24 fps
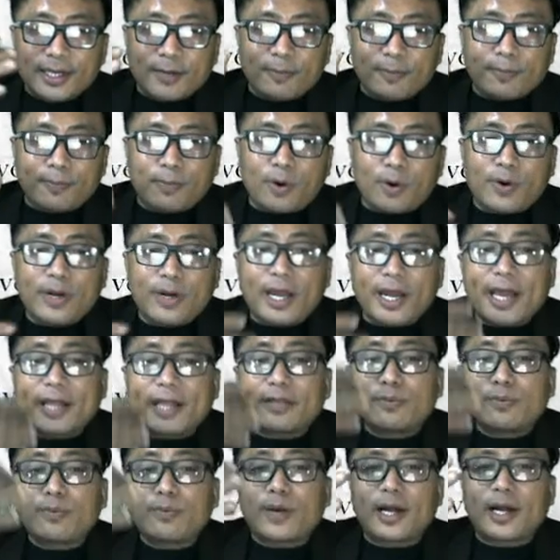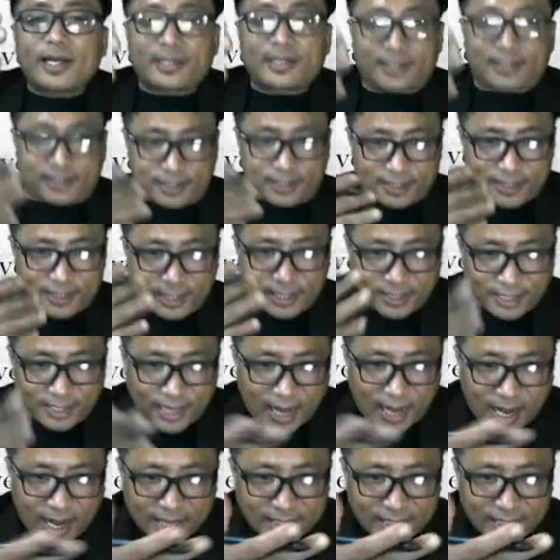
more advanced than the